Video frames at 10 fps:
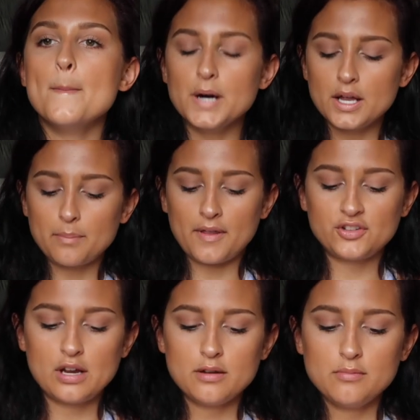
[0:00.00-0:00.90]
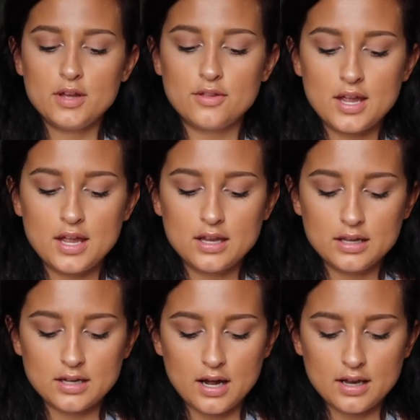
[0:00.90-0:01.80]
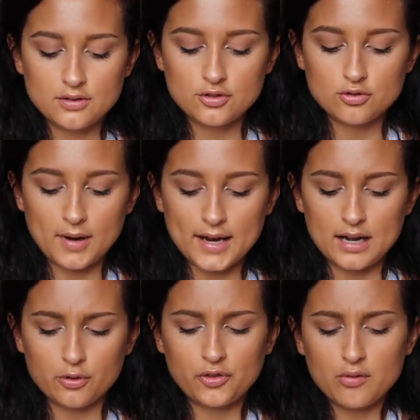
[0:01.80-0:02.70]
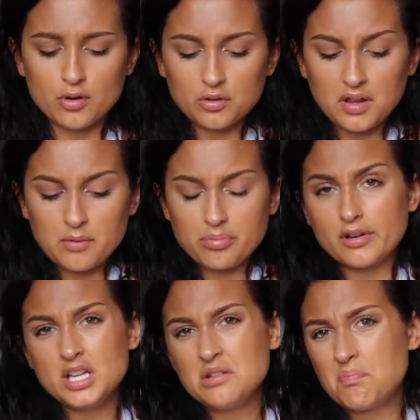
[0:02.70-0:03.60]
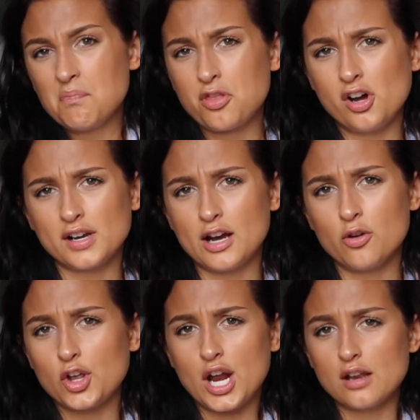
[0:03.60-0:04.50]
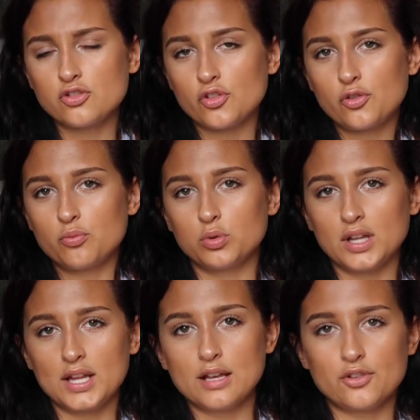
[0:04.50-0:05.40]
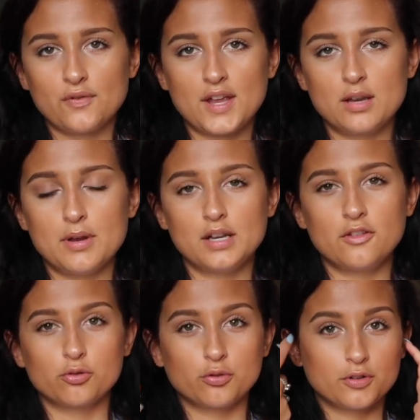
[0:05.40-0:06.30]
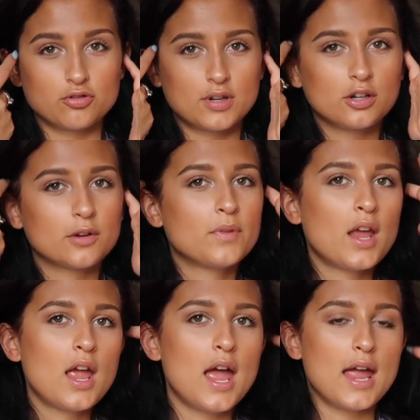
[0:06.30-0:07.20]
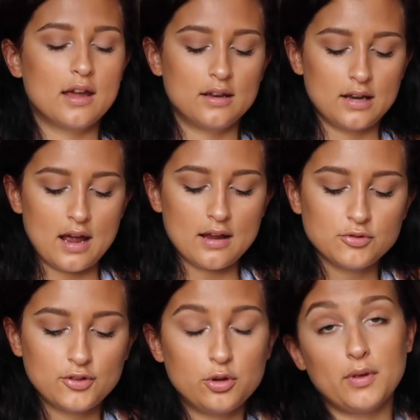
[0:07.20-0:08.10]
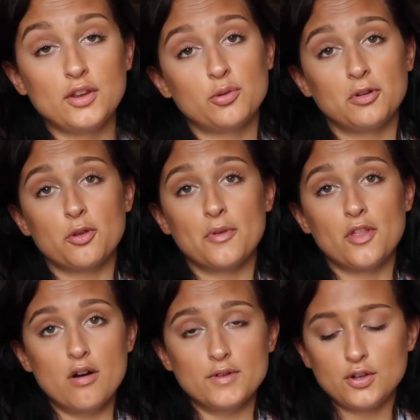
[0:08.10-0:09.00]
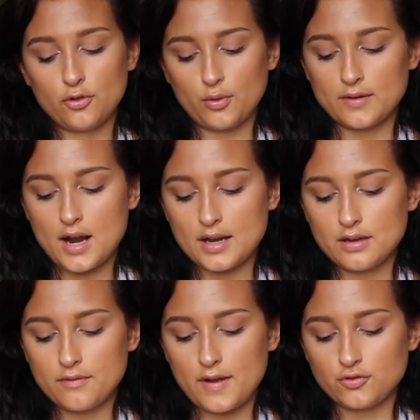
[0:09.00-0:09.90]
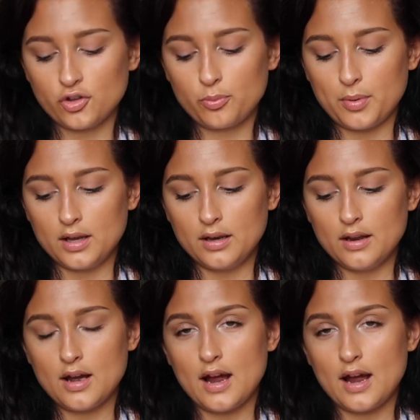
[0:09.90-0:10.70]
But by the time they got to my house, they were like pretty thawed out. They kind of just were like as if they had been in the refrigerator, and I'm just too lazy to put them in the oven, so I kind of have just been,